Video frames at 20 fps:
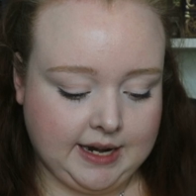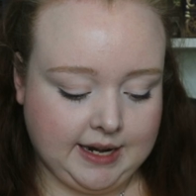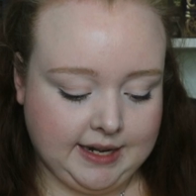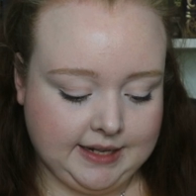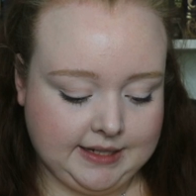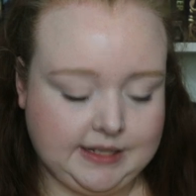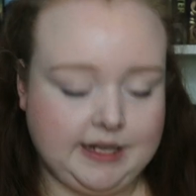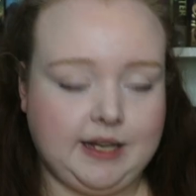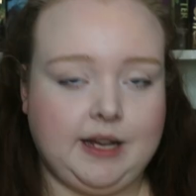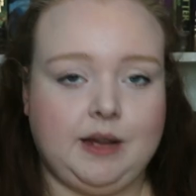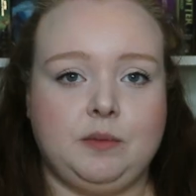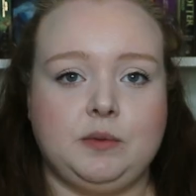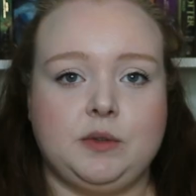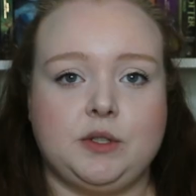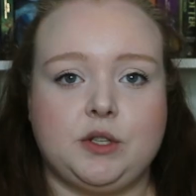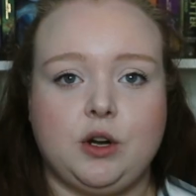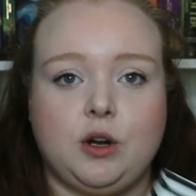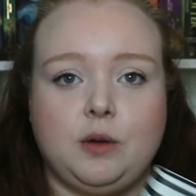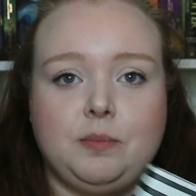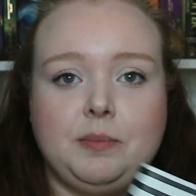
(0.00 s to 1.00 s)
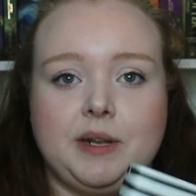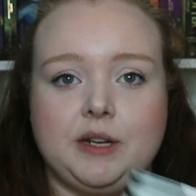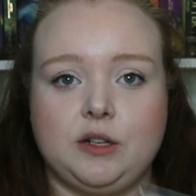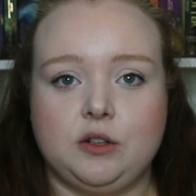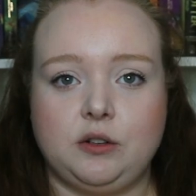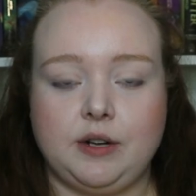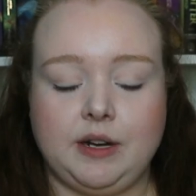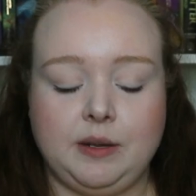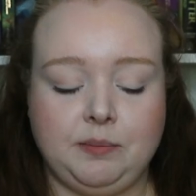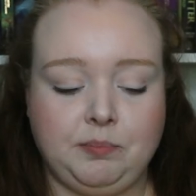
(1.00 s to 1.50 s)
liked it. It was her middle
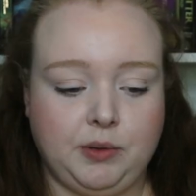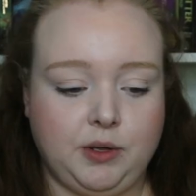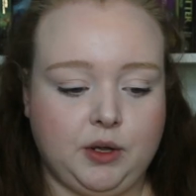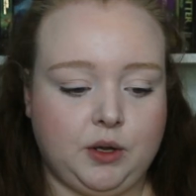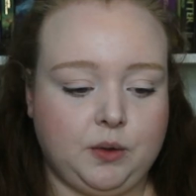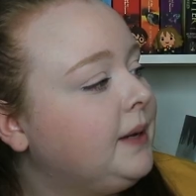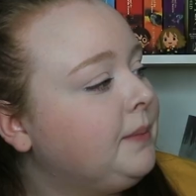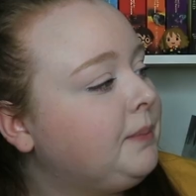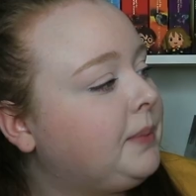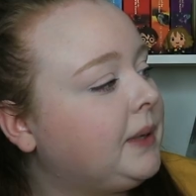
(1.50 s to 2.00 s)
grade book.